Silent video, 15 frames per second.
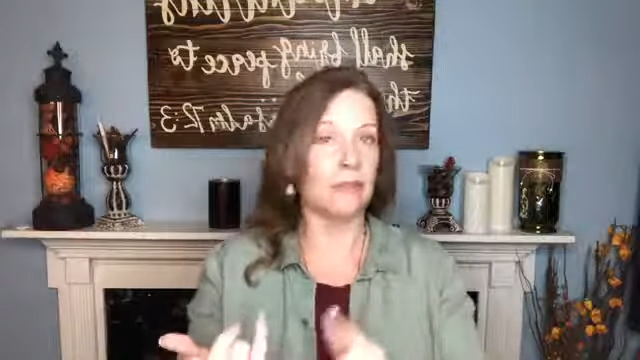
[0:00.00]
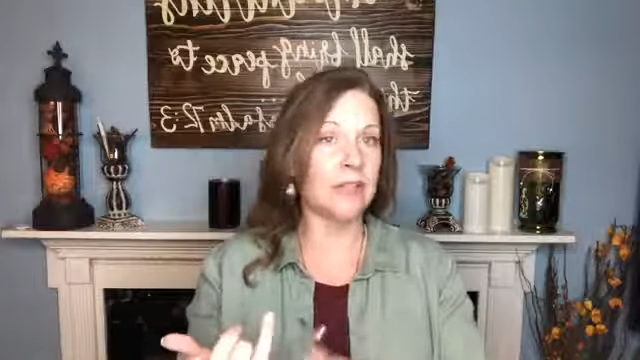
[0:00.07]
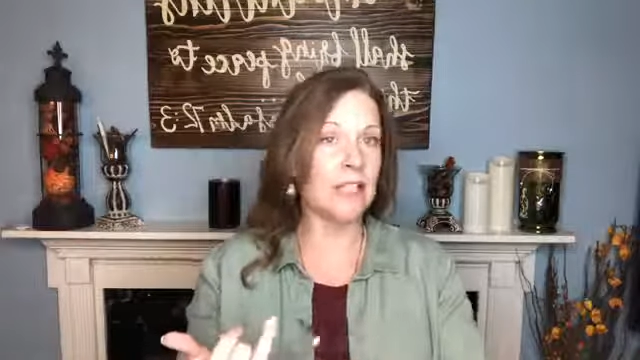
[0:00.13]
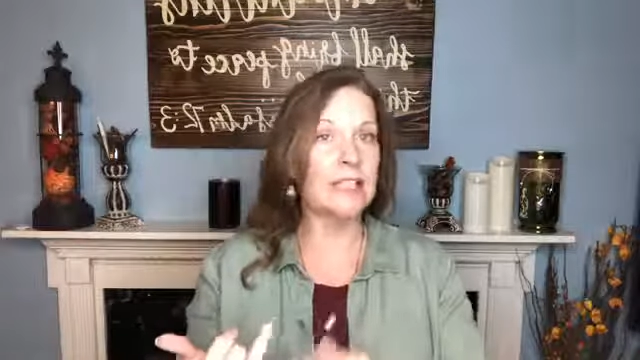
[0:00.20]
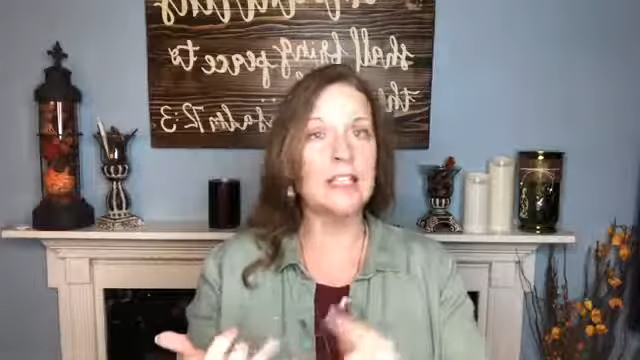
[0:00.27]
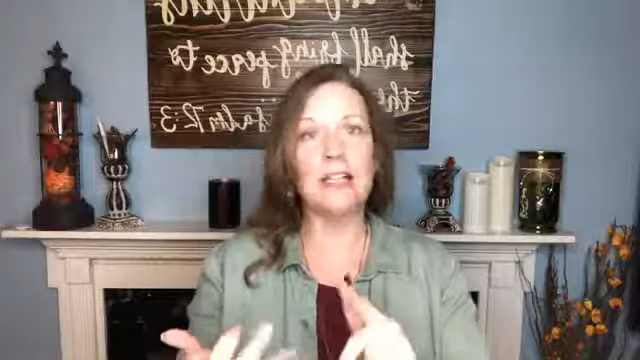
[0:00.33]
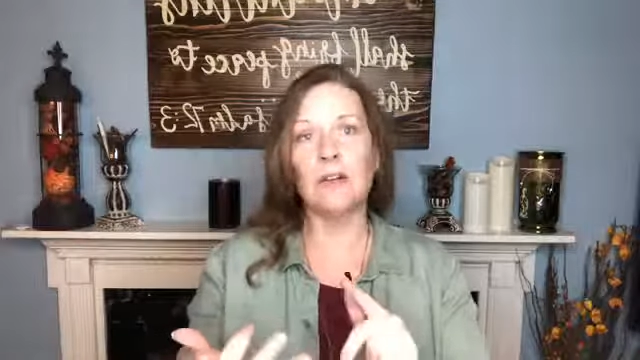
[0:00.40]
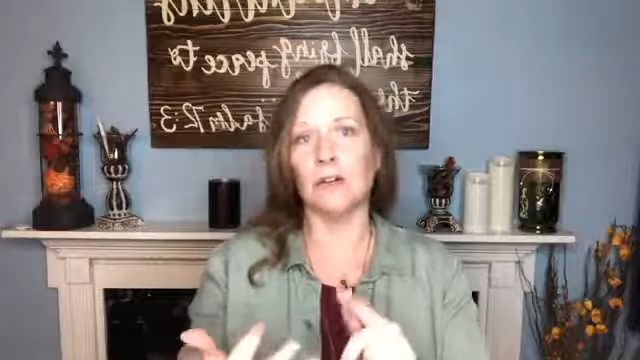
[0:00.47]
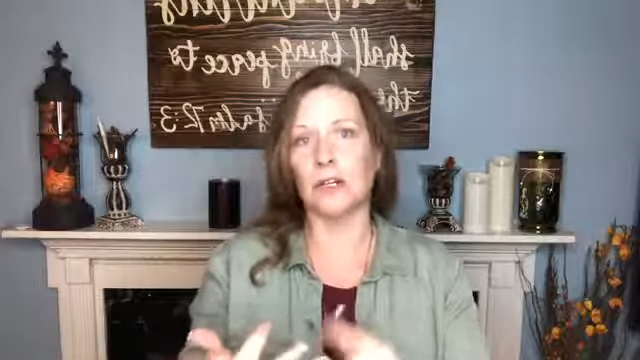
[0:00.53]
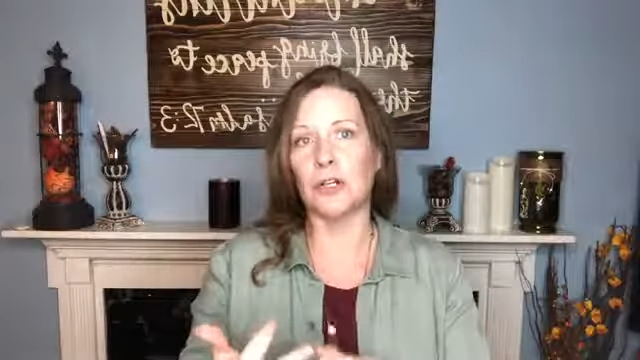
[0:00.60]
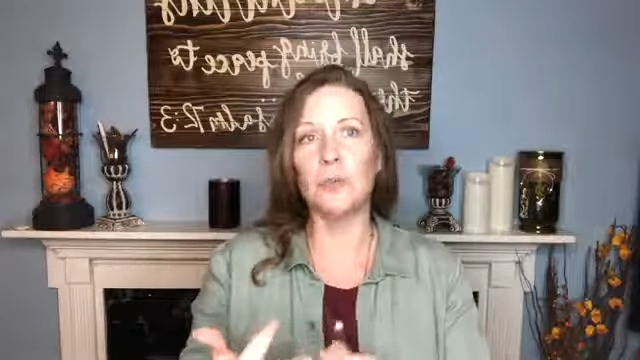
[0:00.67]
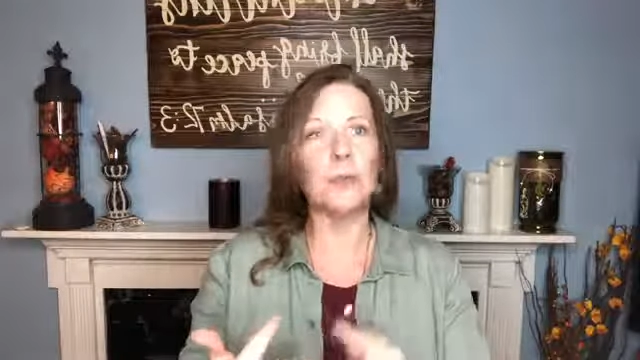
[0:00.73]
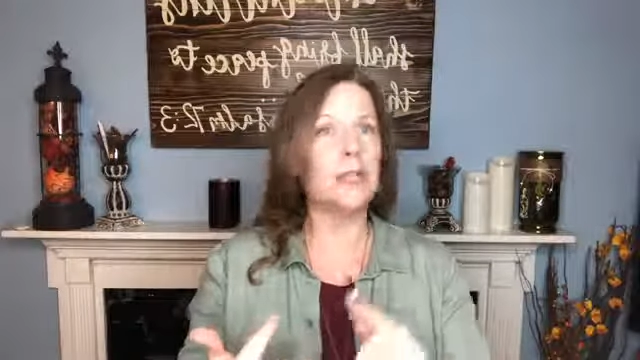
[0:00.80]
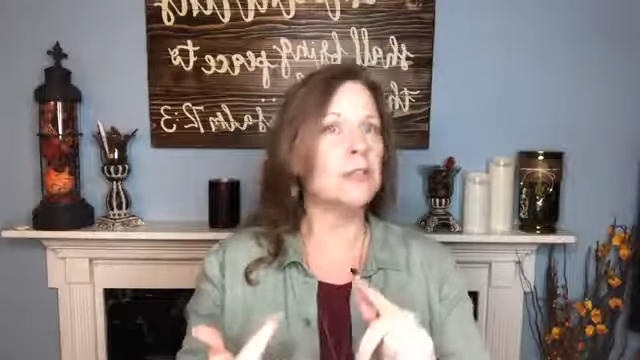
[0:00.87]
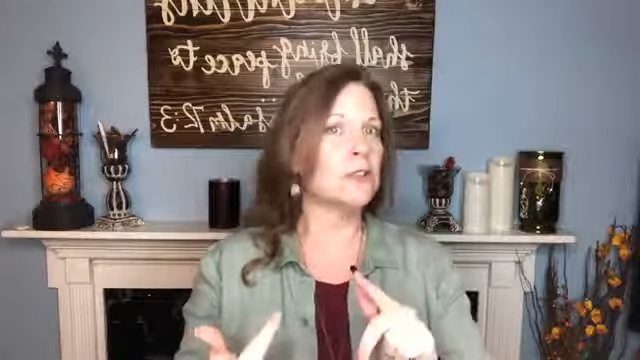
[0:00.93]
a flexi or
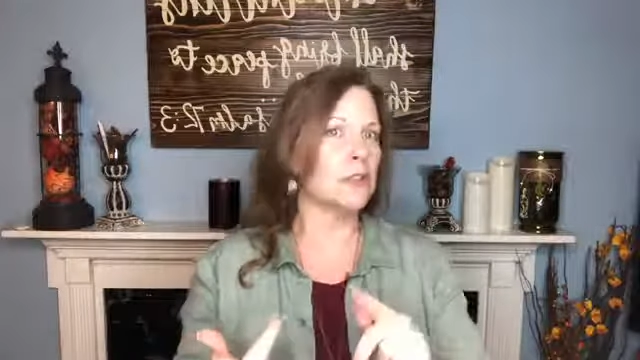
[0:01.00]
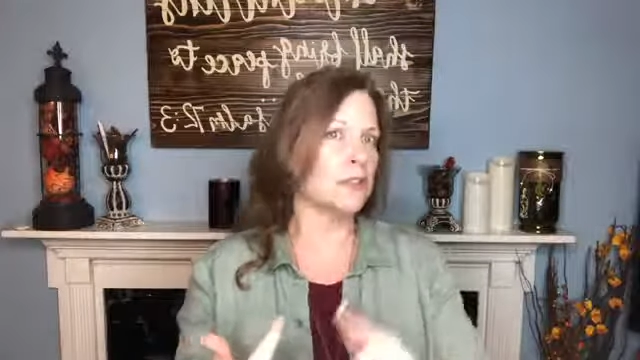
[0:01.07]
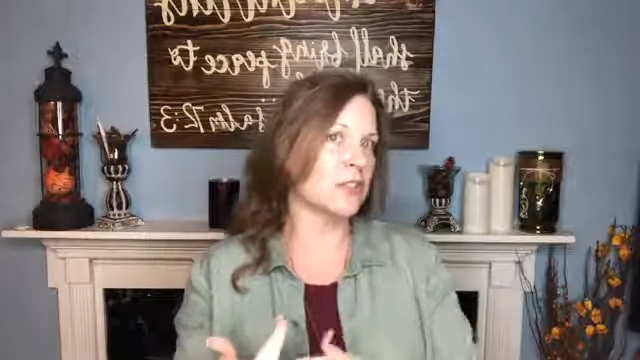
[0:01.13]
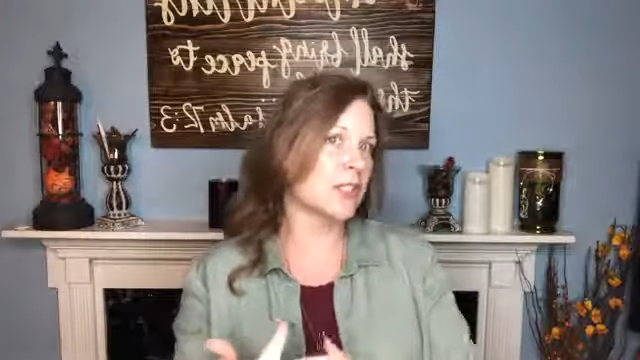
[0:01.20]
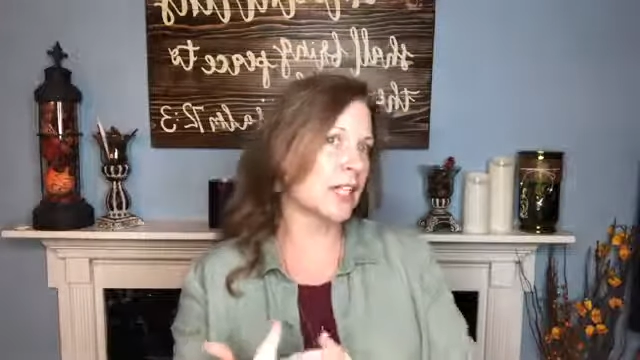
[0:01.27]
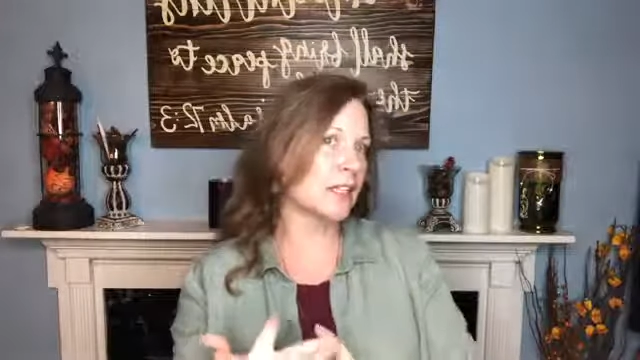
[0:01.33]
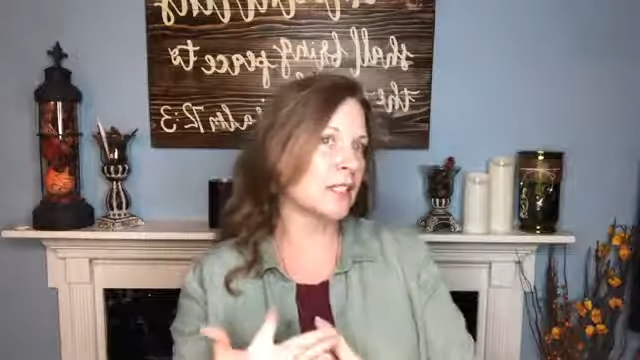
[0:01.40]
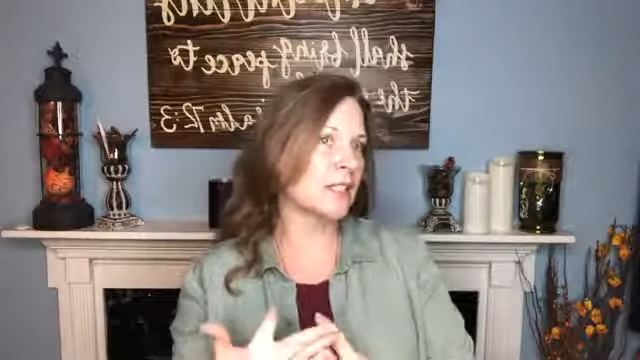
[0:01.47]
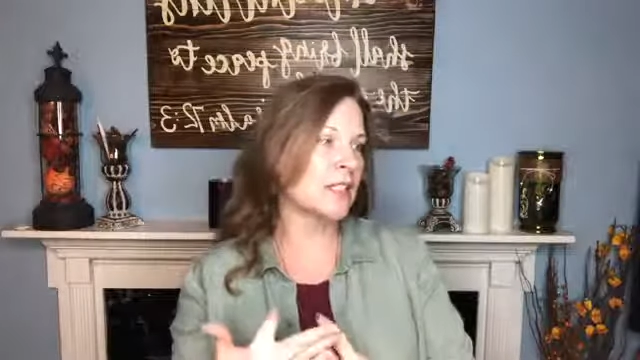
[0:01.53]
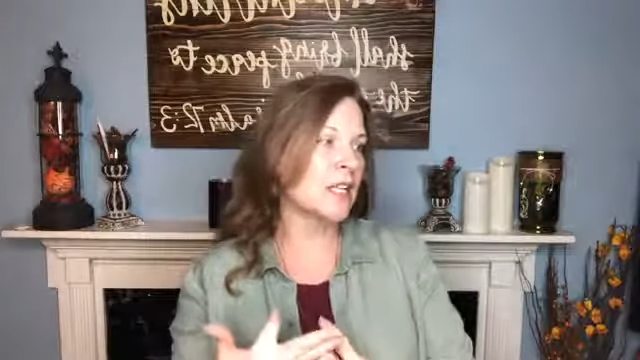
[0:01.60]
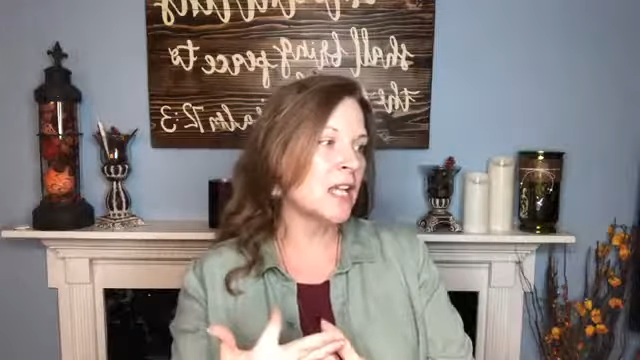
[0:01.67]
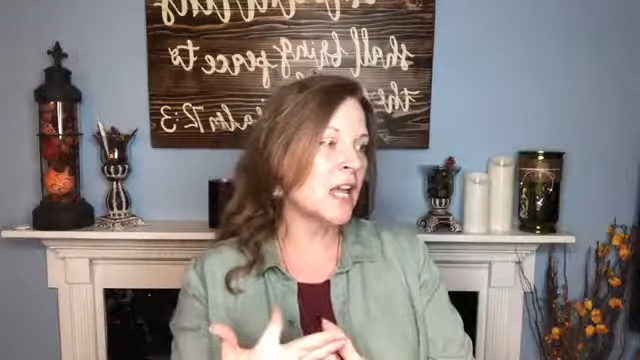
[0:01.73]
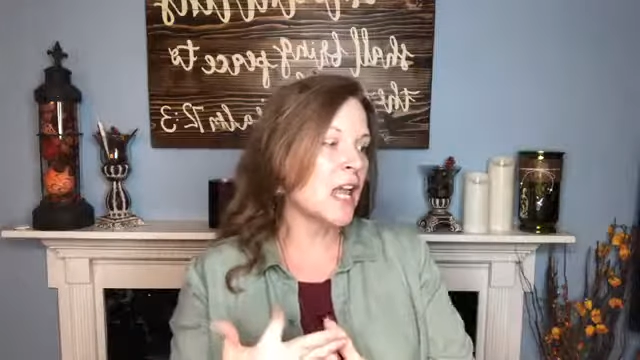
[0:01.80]
U-pins or sticks.